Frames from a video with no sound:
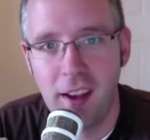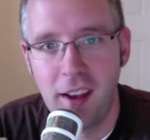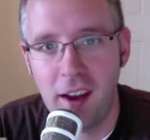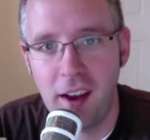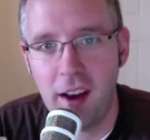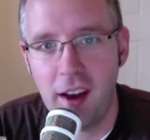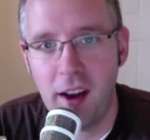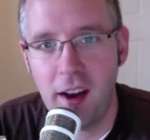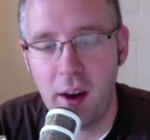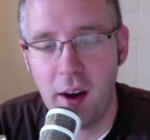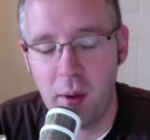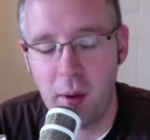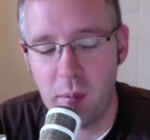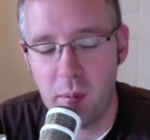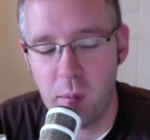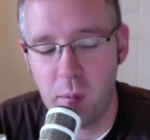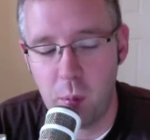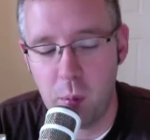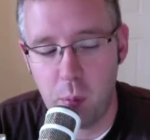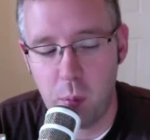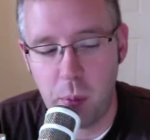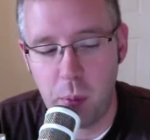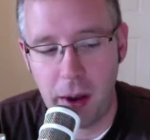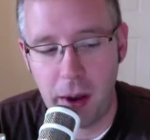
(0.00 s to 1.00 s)

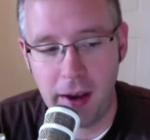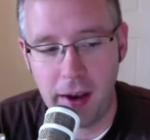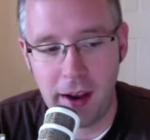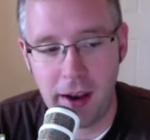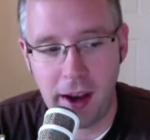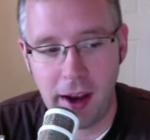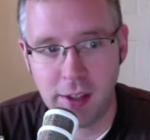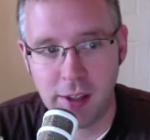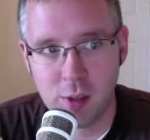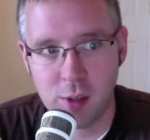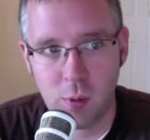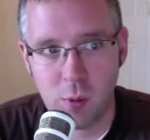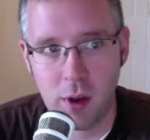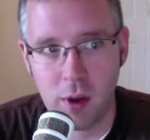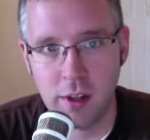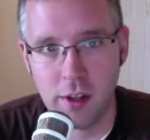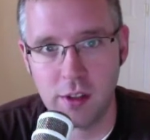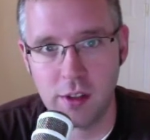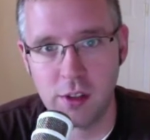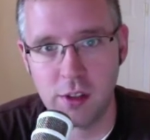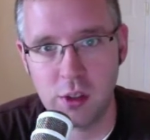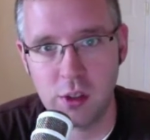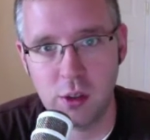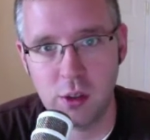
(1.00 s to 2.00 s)
But I just
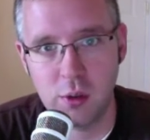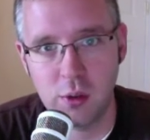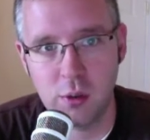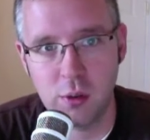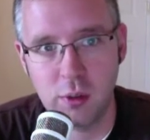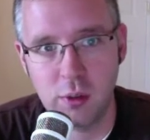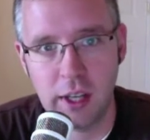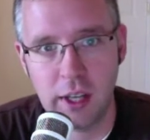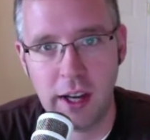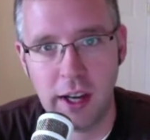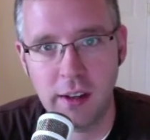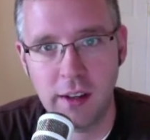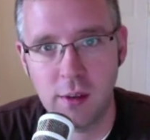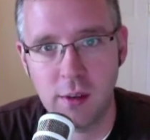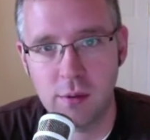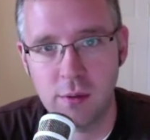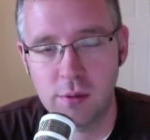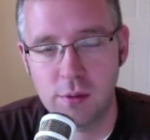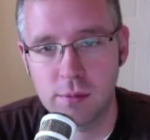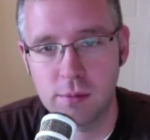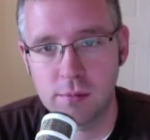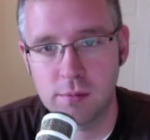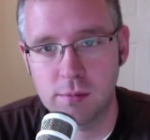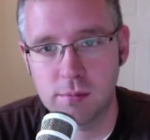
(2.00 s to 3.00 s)
wanted to kind
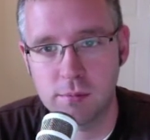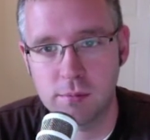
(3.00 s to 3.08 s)
of,